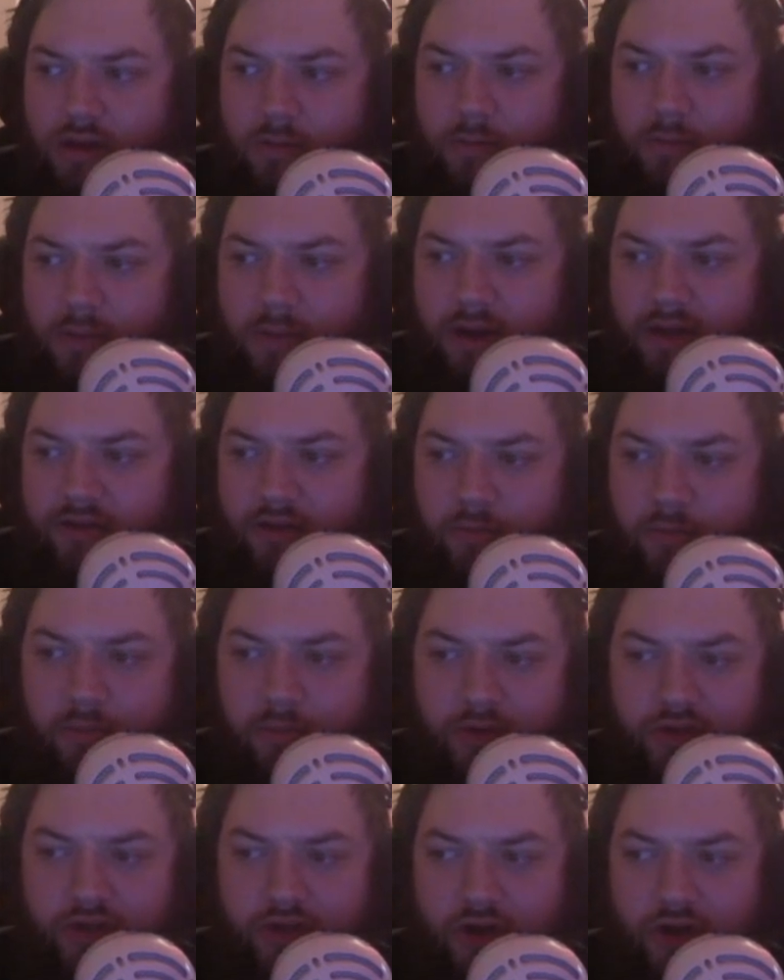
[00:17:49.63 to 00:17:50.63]
But the
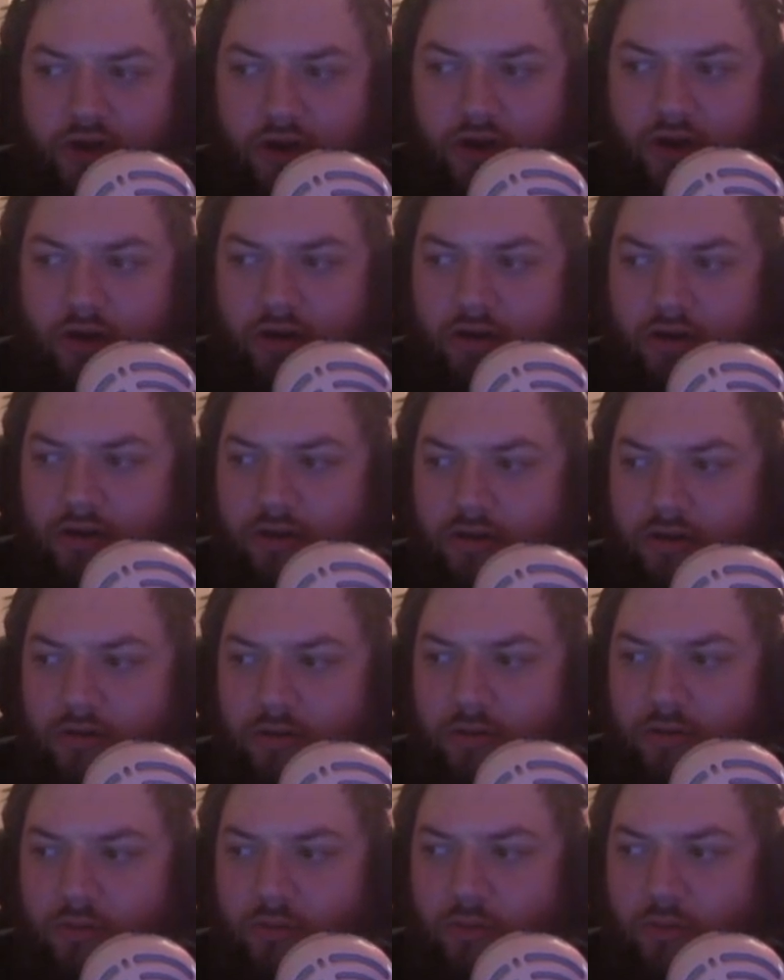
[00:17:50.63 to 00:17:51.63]
Berserker
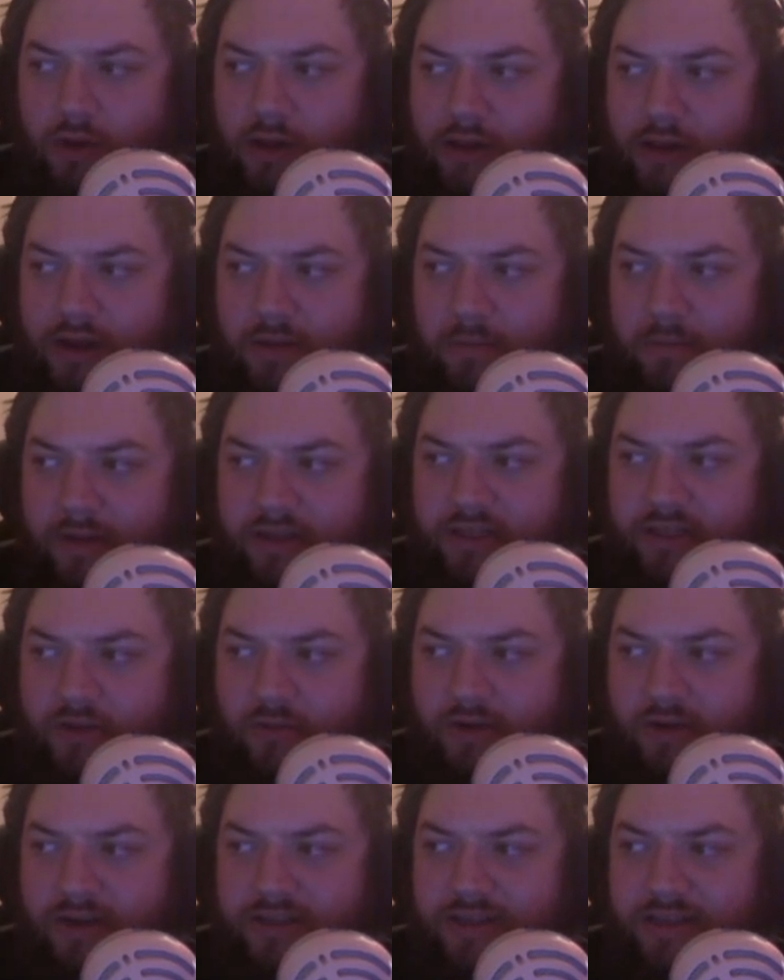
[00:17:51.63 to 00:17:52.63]
relic makes you
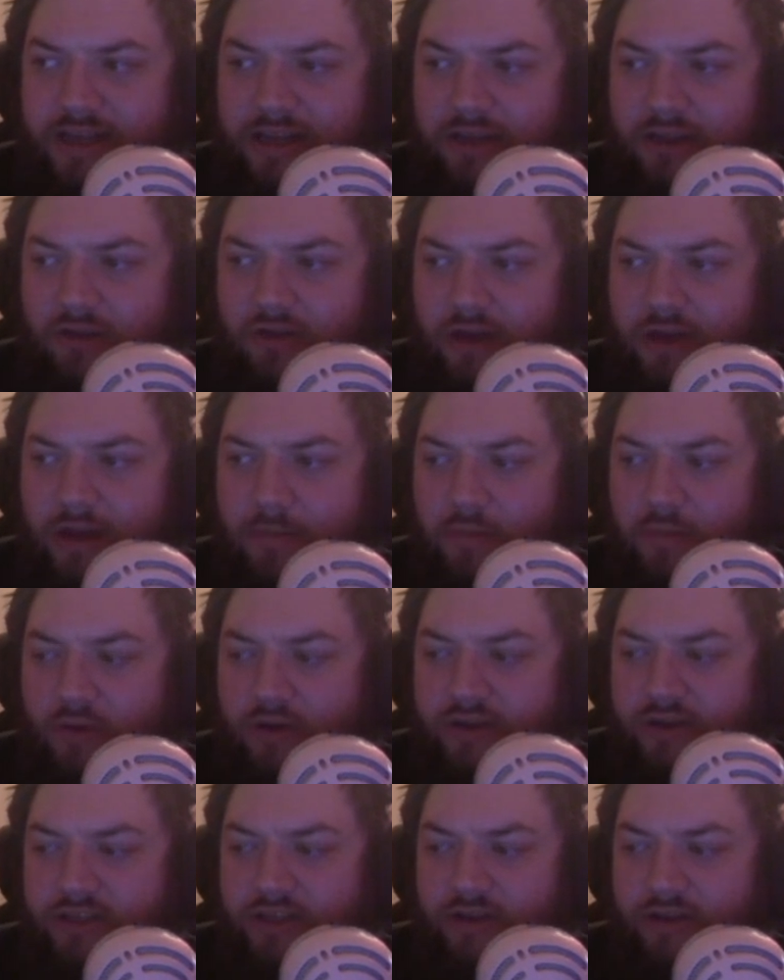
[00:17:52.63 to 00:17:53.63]
want to stay low hit
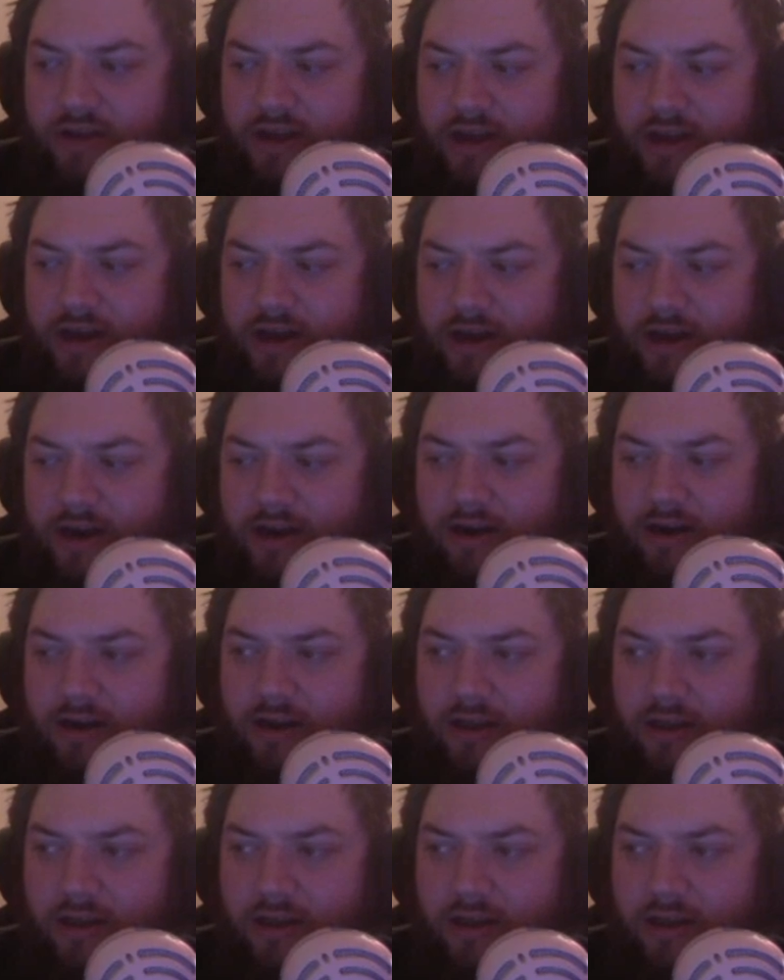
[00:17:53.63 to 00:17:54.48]
points so you hit higher.